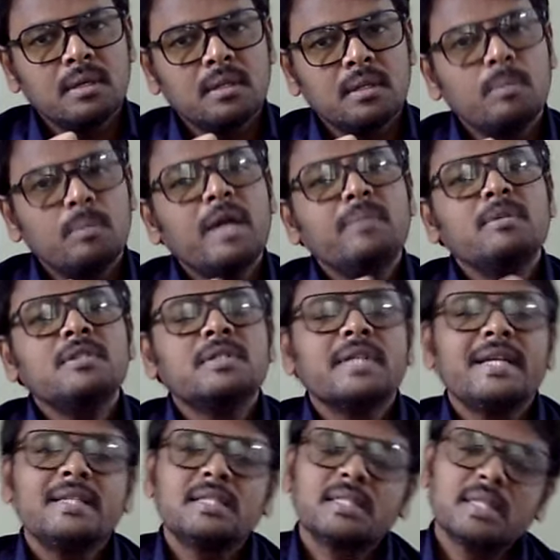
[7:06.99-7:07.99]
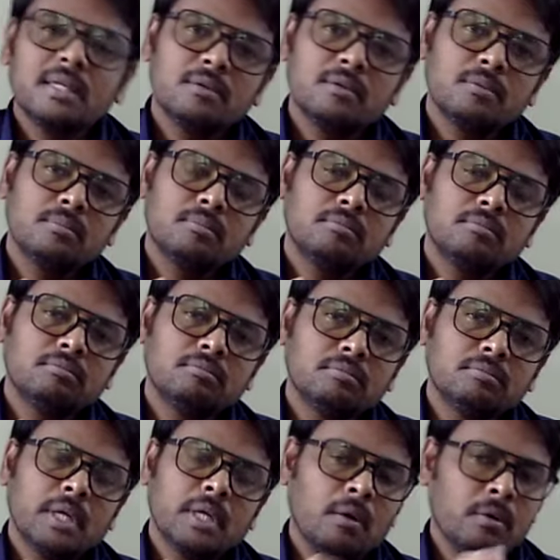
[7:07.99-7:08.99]
the Bible says so.
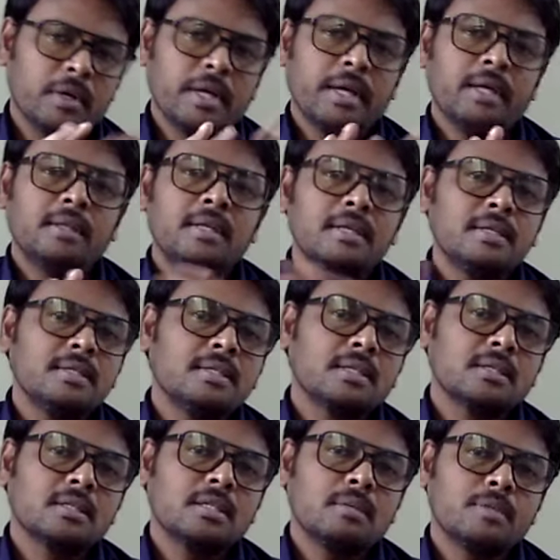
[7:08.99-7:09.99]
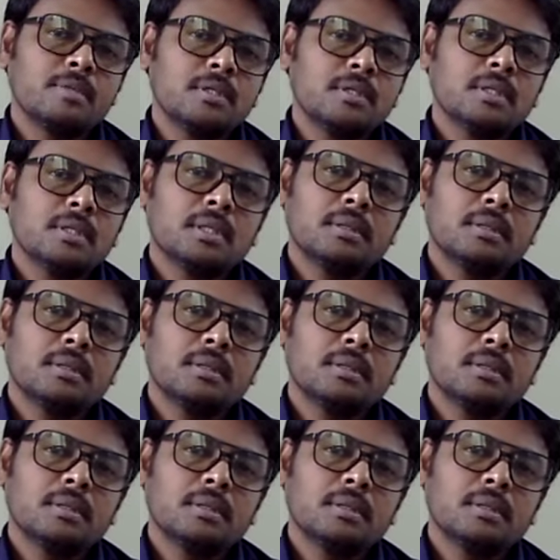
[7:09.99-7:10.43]
Okay, that is accepted.